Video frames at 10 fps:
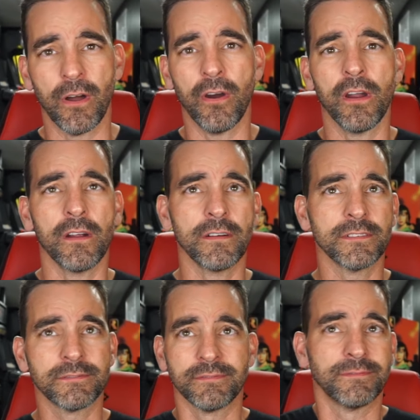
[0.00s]

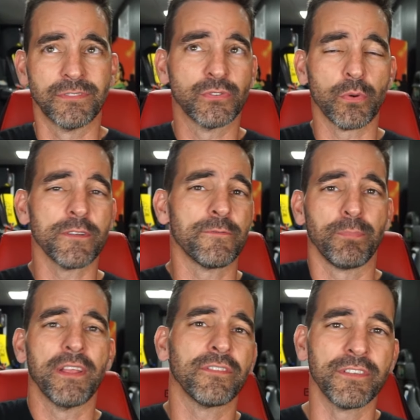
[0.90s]
are sort of
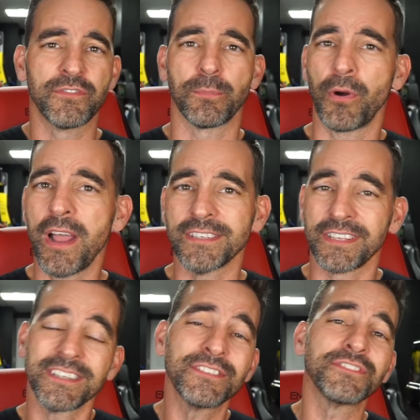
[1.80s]
pleasantly surprised. Like,
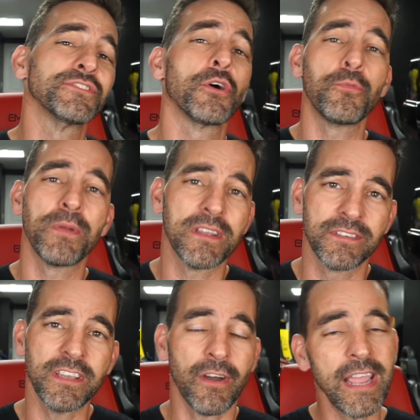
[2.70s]
this is no big
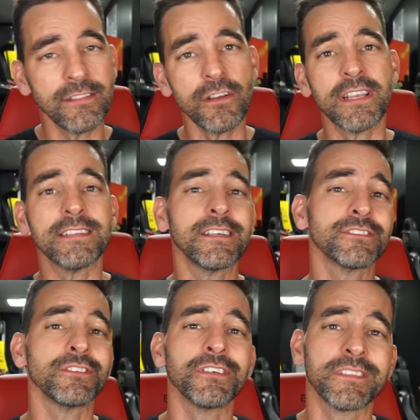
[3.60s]
deal. Hey, look, it
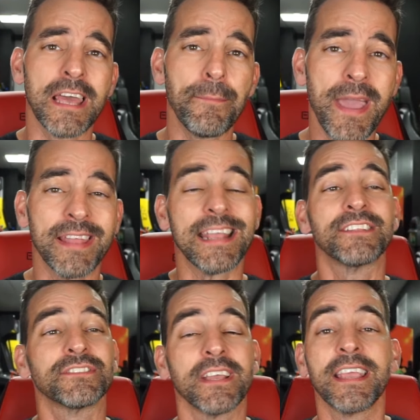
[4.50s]
doesn't look that bad.
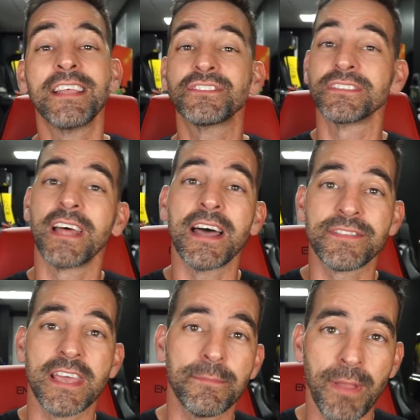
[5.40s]
It's not
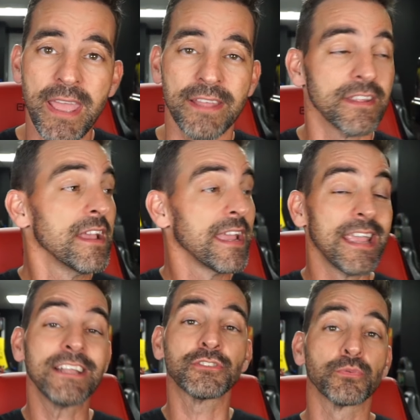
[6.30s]
that bad.
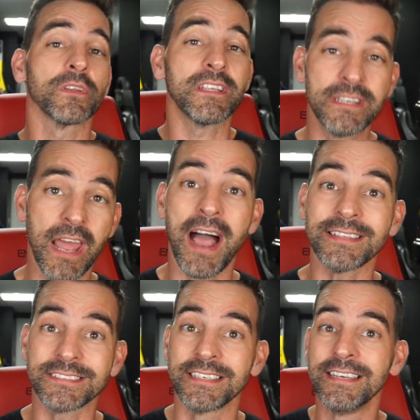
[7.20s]
It's really
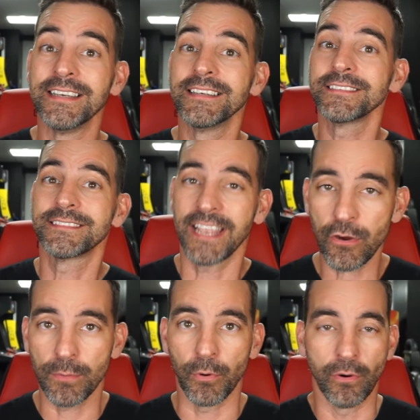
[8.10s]
not
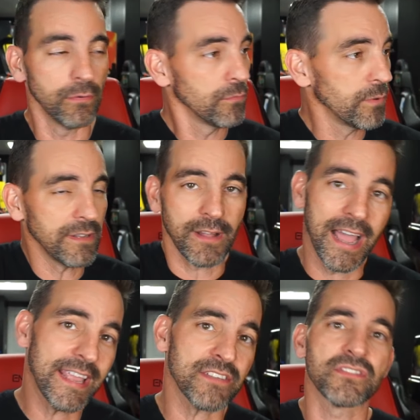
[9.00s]
terrible. Well, I
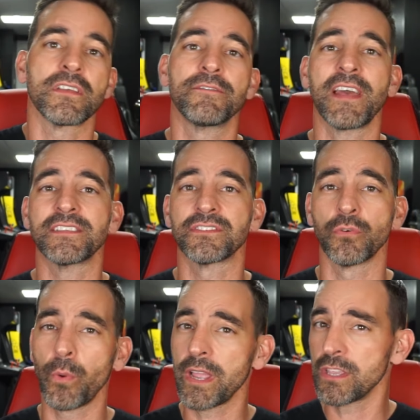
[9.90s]
guess if that's the
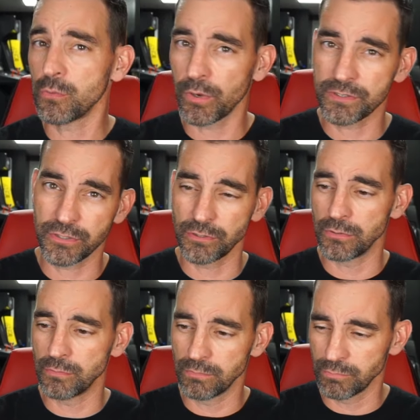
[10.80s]
way you want
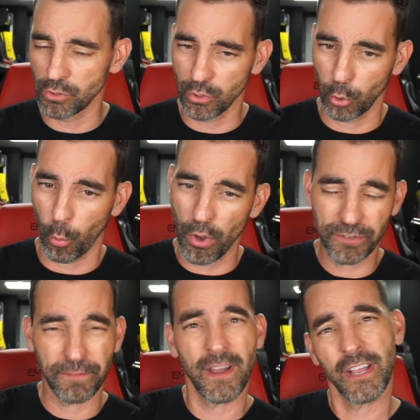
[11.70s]
to
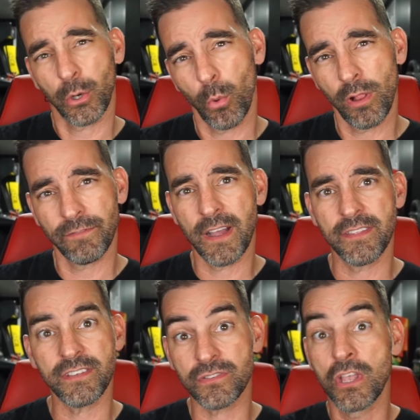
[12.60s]
quantify and qualify
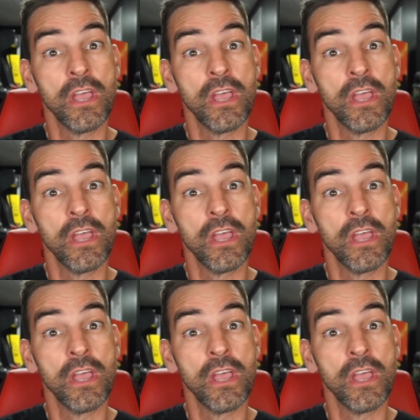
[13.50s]
this,